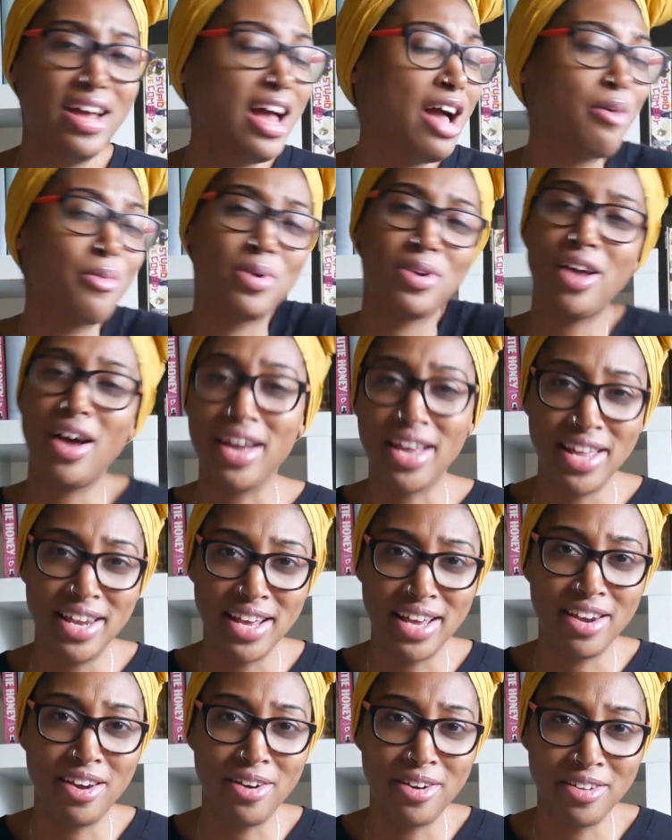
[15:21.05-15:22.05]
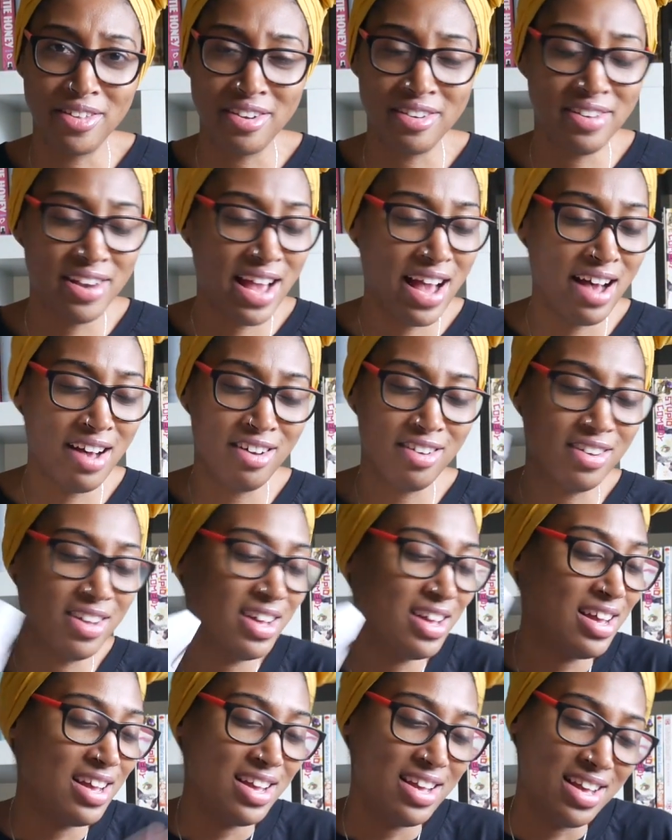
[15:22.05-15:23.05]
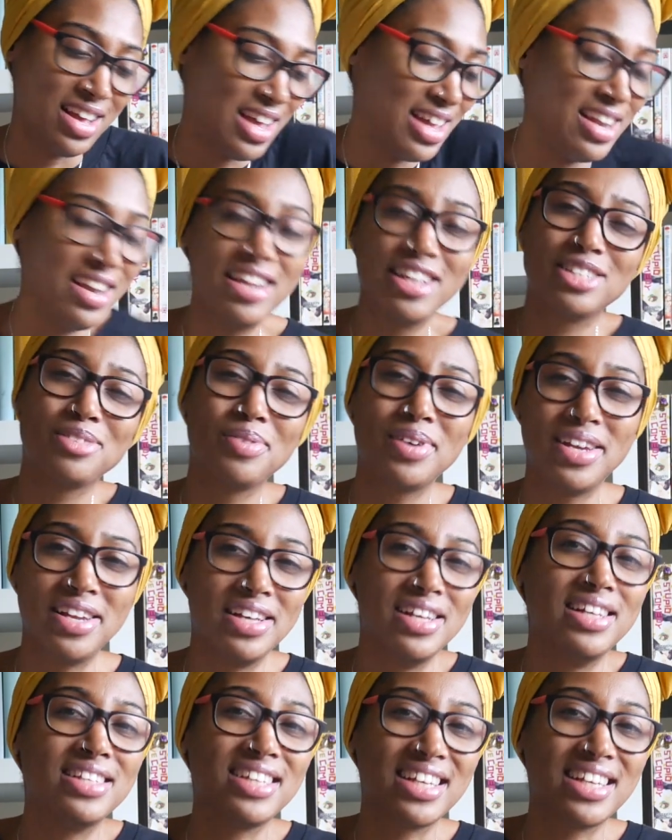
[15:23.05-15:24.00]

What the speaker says: and we're not getting it earlier now, and it is what it is.